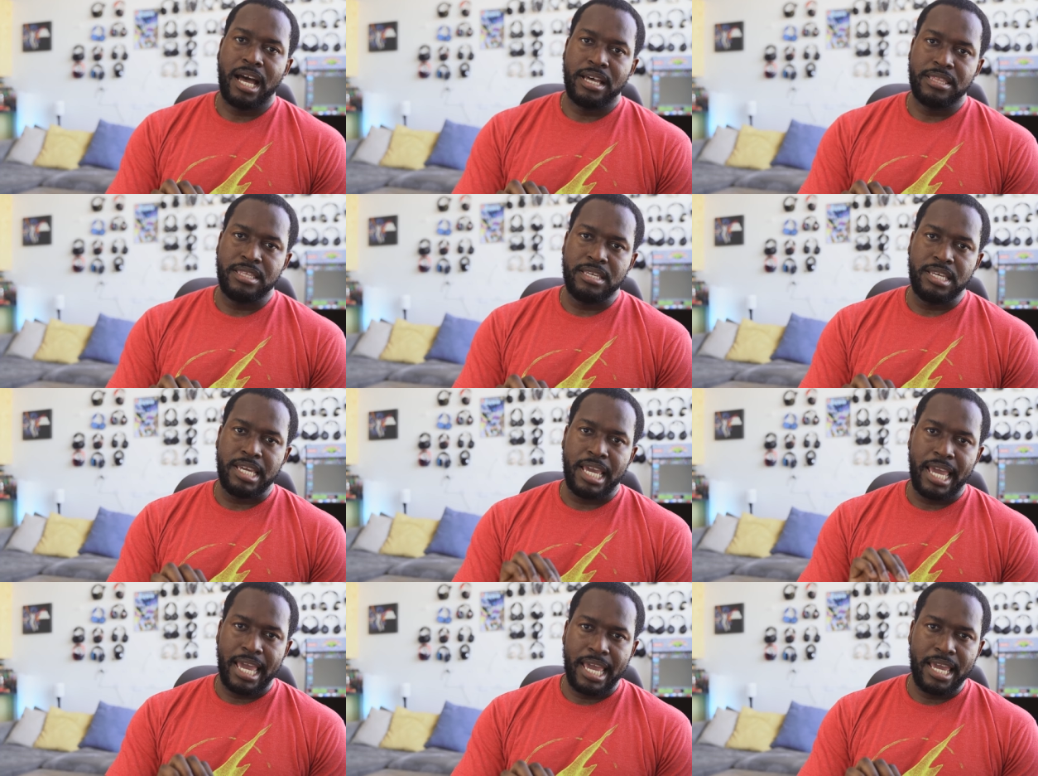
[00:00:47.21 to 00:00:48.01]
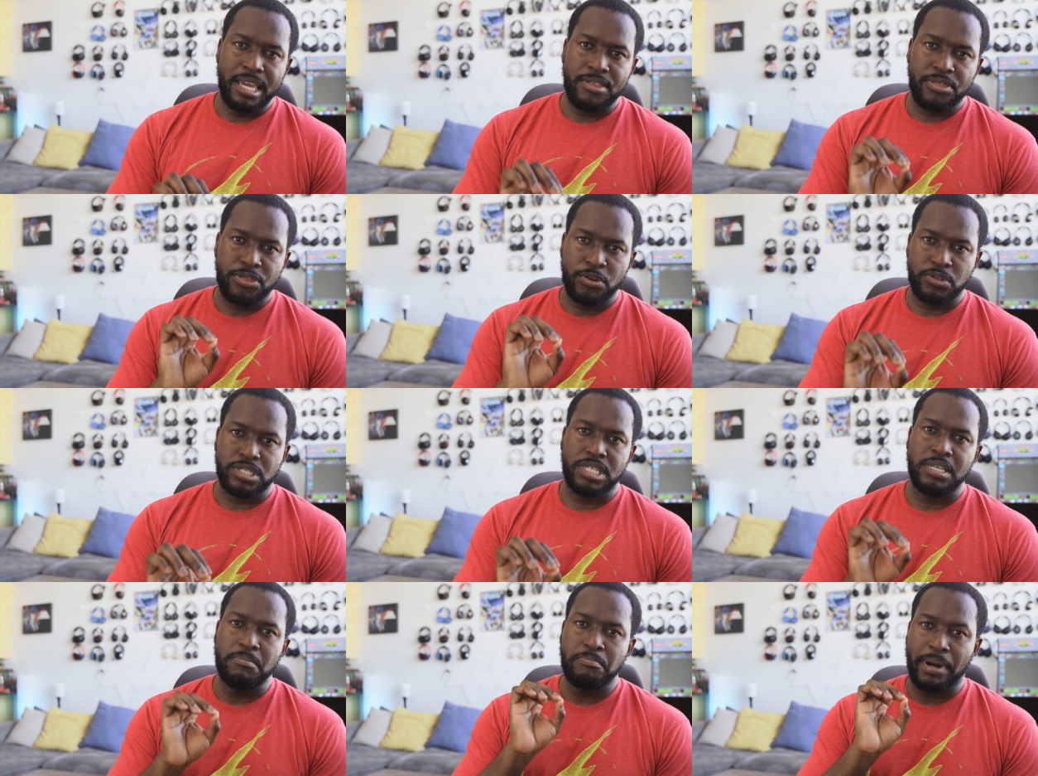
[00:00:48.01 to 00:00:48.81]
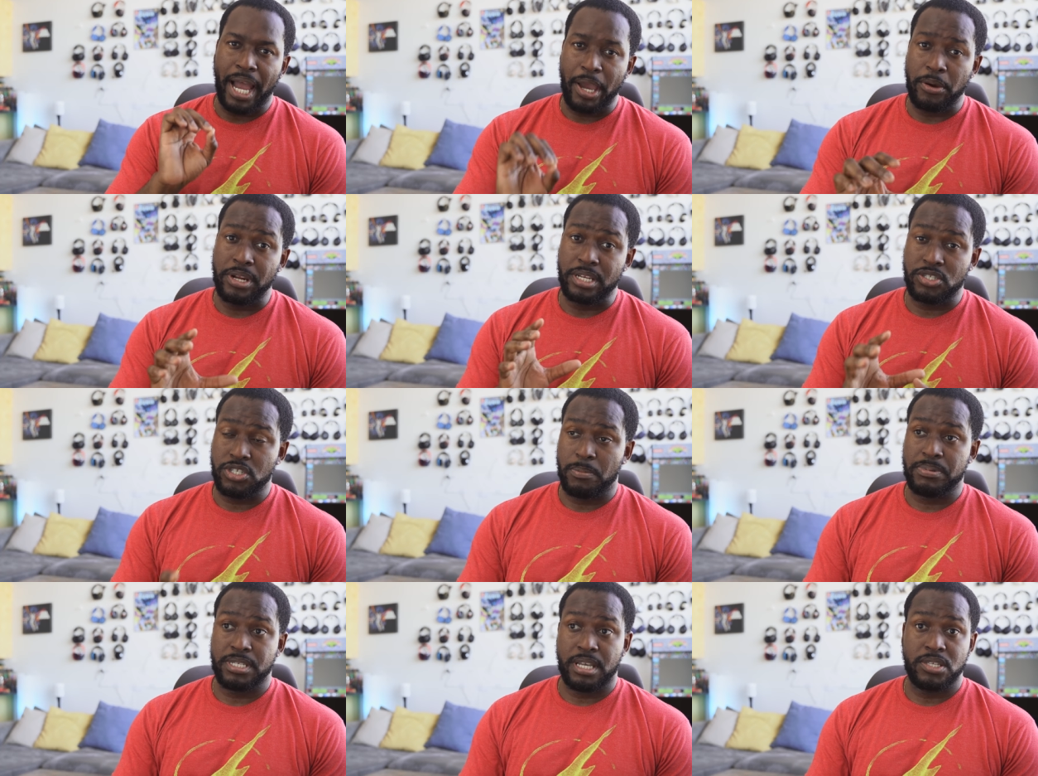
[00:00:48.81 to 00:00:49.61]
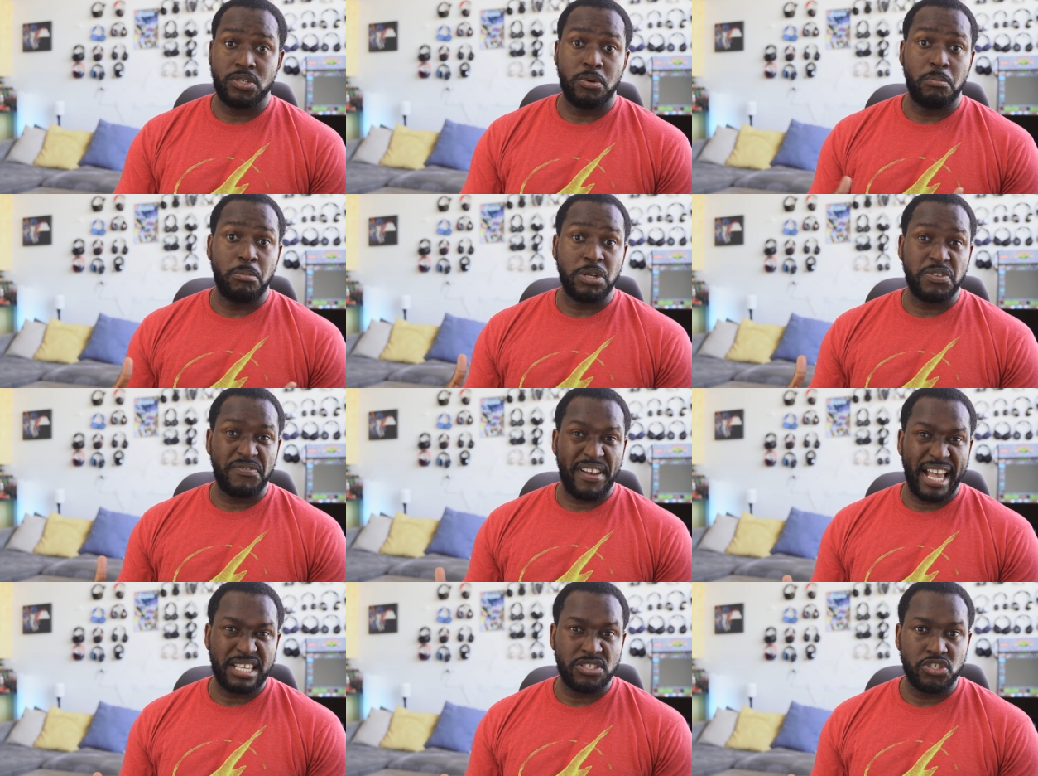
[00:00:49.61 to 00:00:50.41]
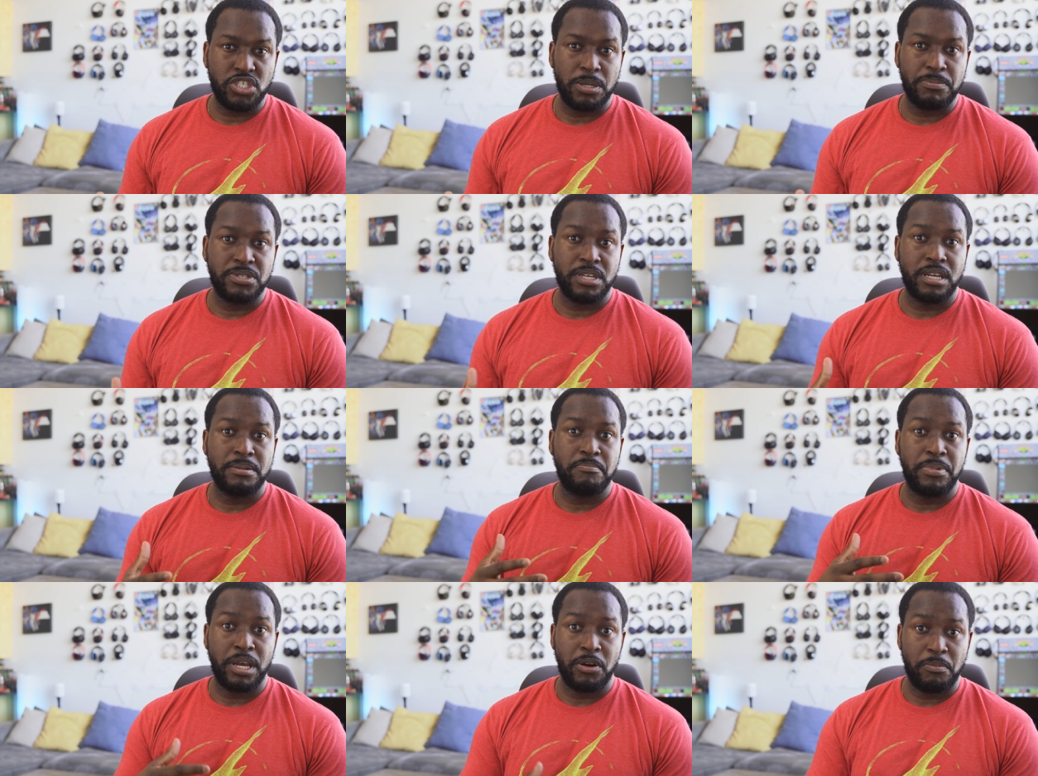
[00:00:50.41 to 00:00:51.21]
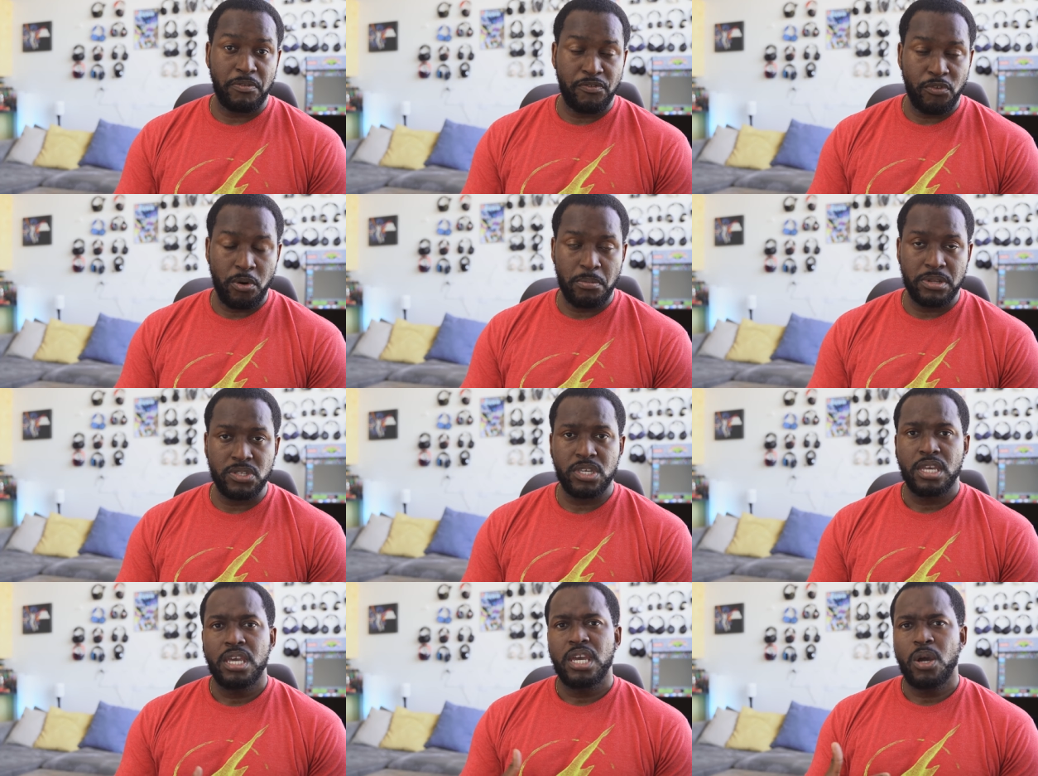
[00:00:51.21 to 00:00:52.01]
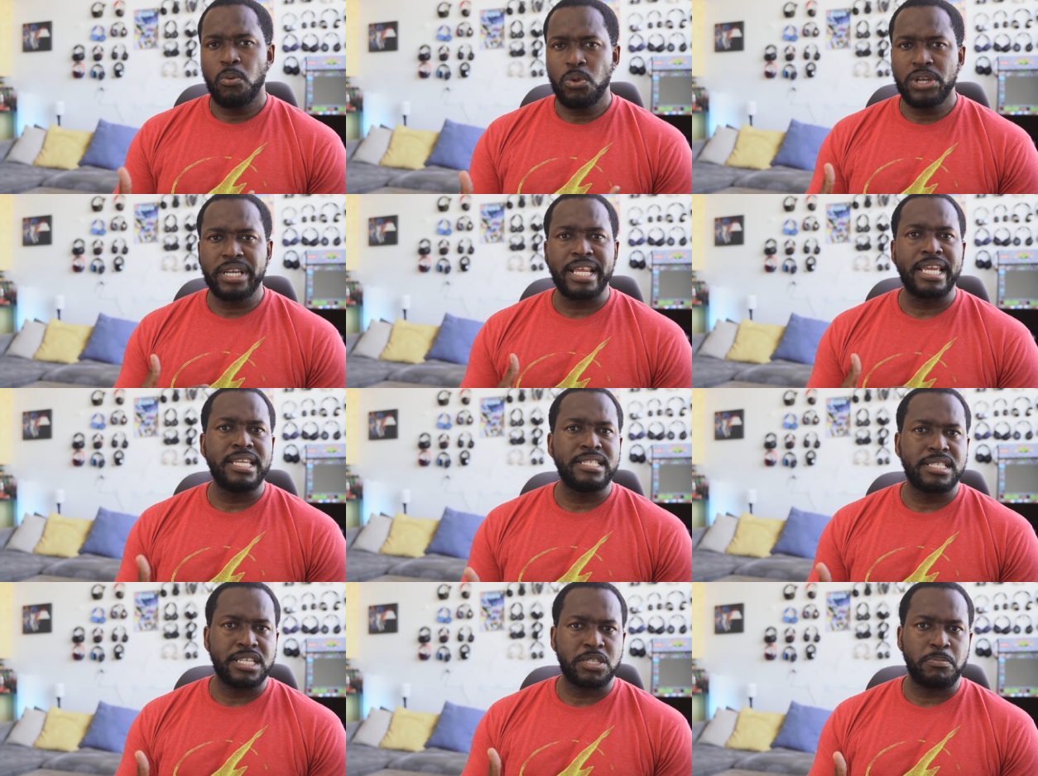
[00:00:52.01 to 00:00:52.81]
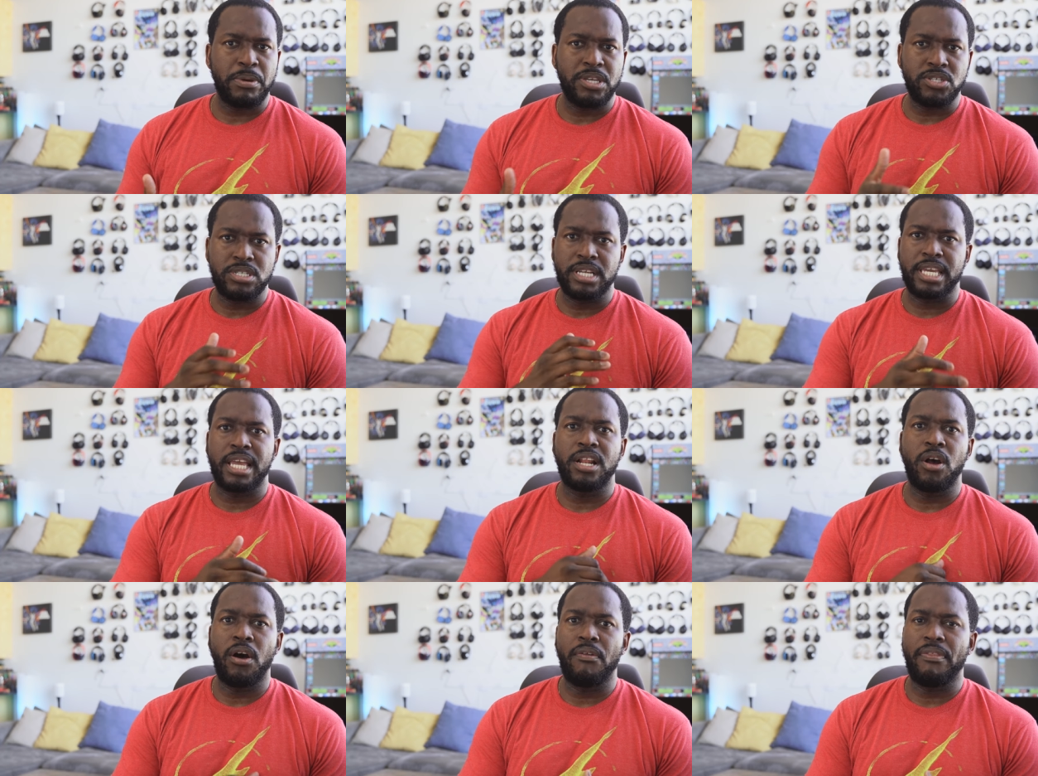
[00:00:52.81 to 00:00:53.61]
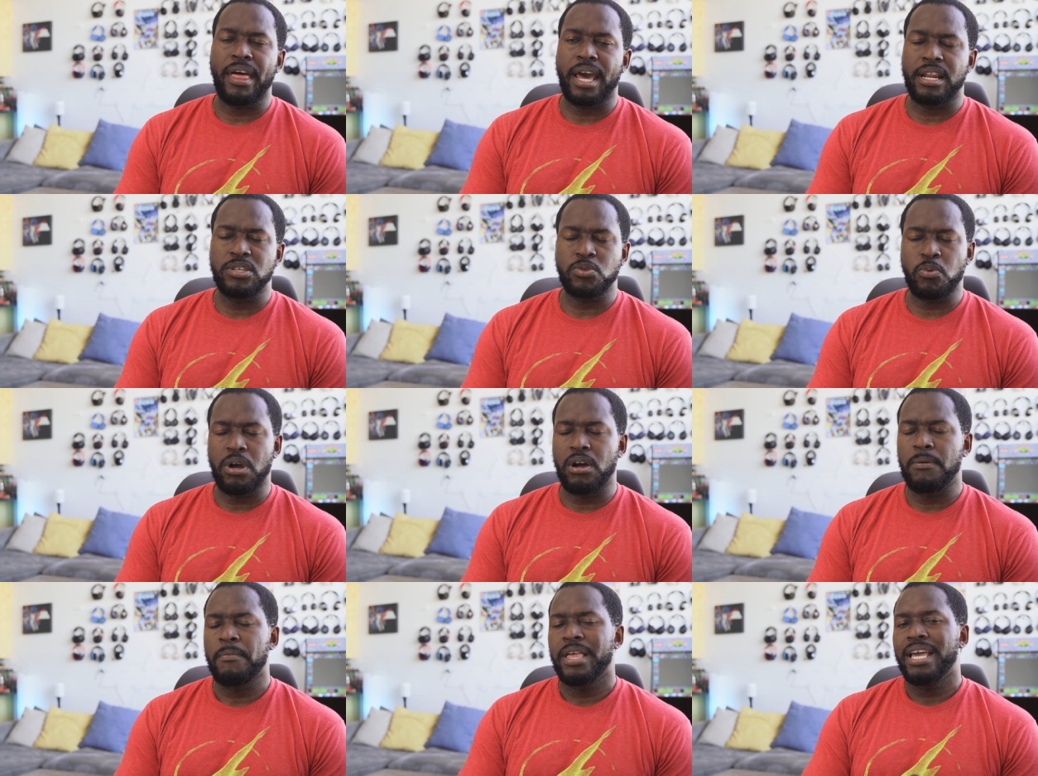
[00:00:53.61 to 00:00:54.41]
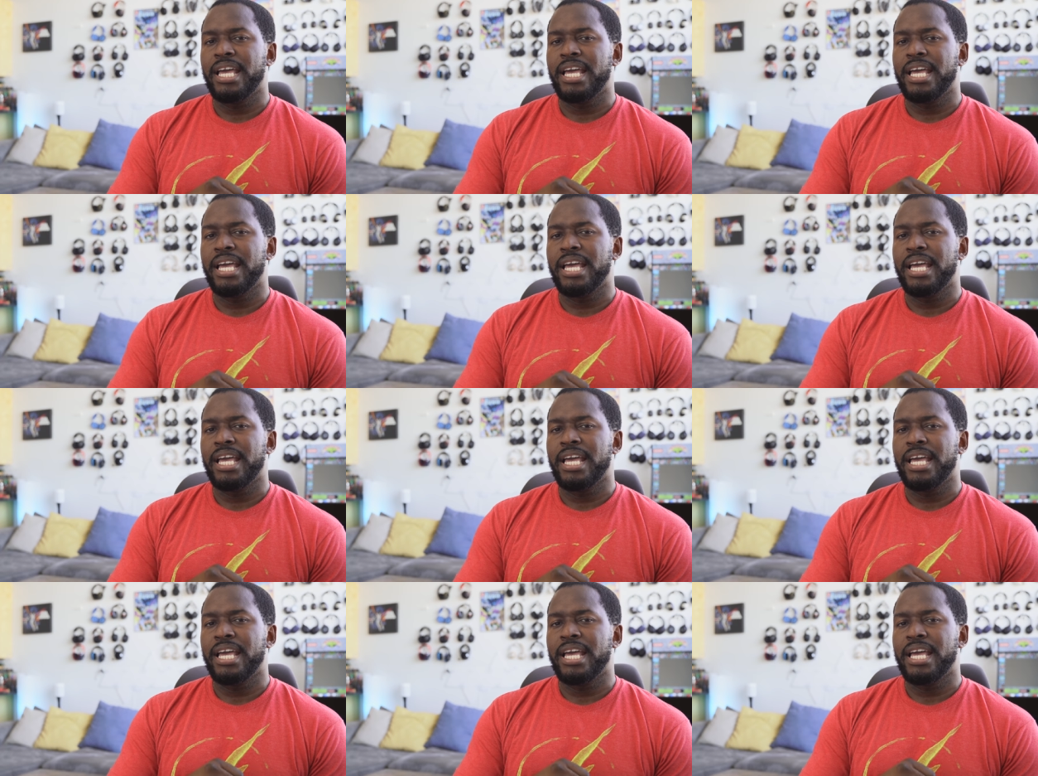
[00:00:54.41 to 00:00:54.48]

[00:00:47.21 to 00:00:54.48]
A13 Bionic chipset, so much faster chipset, better performance. We'll look at heat dissipation again on that as well.